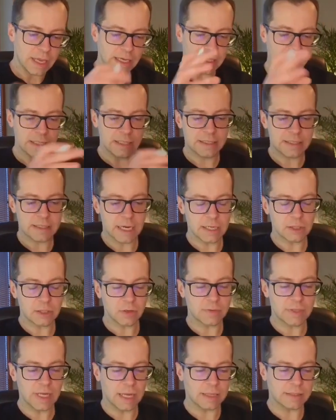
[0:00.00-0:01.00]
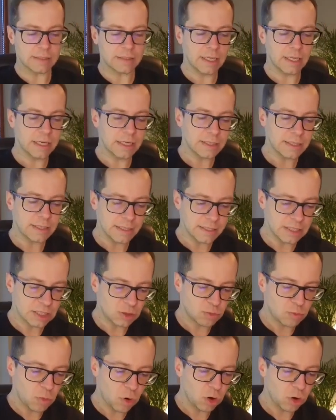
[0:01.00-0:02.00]
Inside of that, there is a
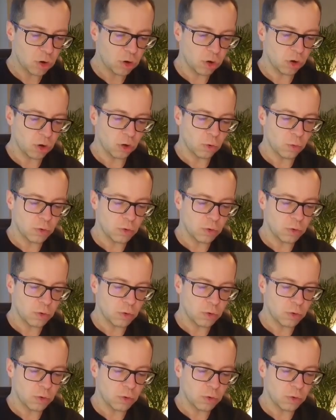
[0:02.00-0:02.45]
small clock